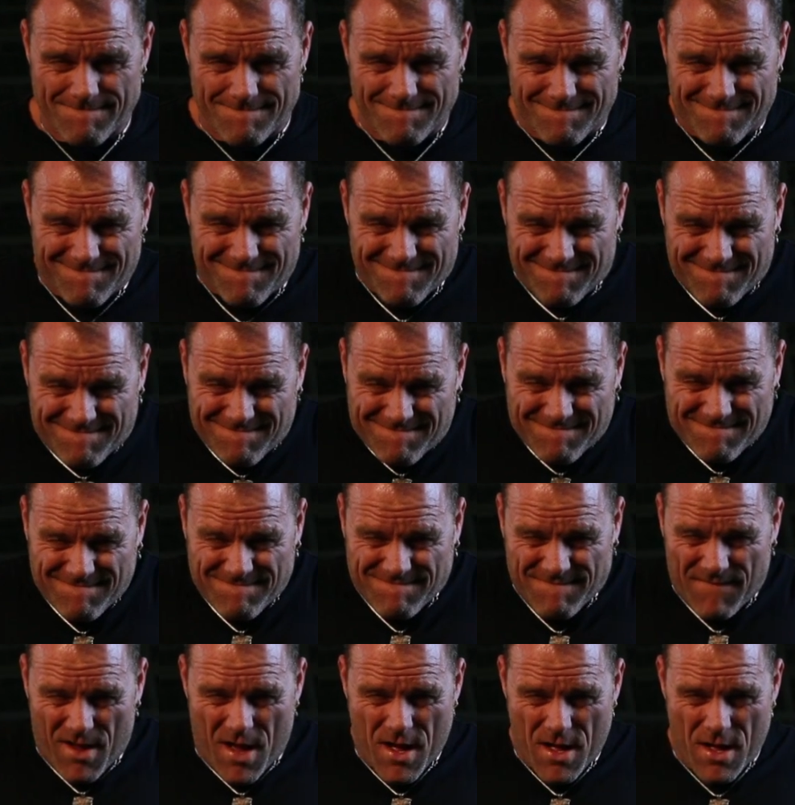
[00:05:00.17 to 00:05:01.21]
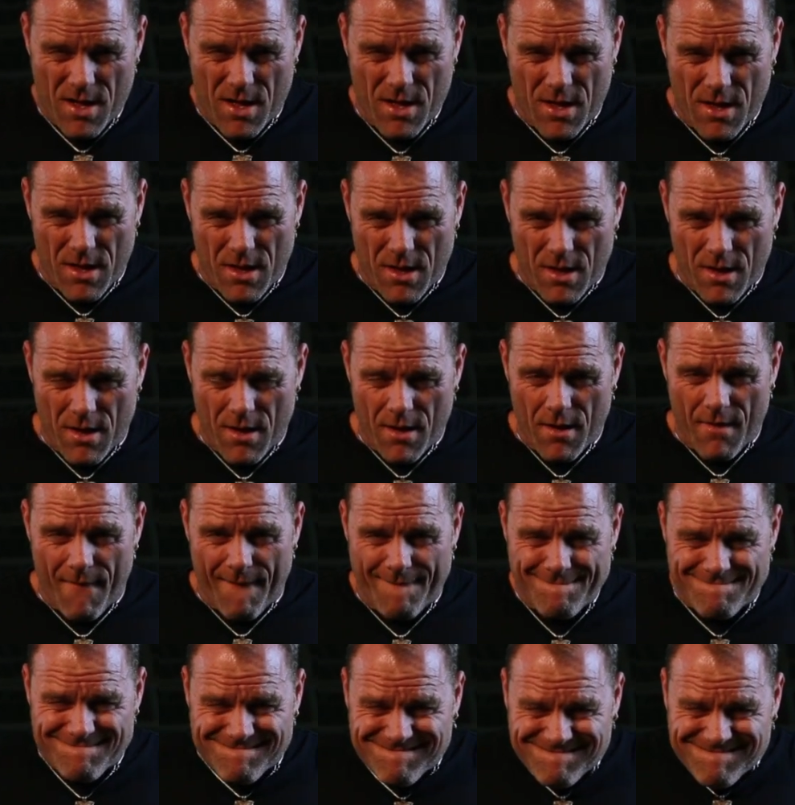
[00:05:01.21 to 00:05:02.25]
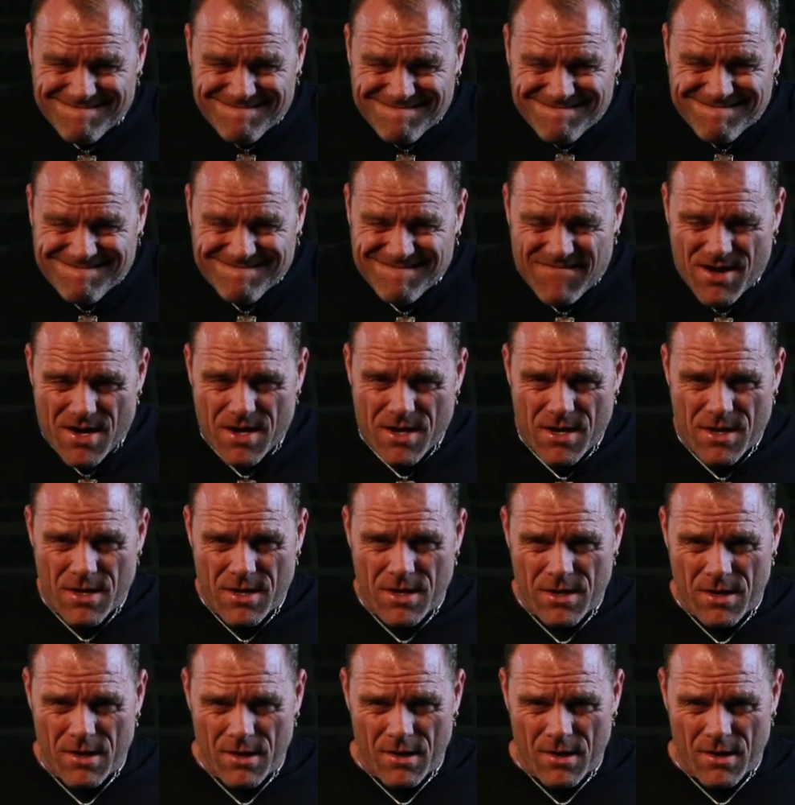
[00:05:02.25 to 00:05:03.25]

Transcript: is very, very isolated. However, it's a movement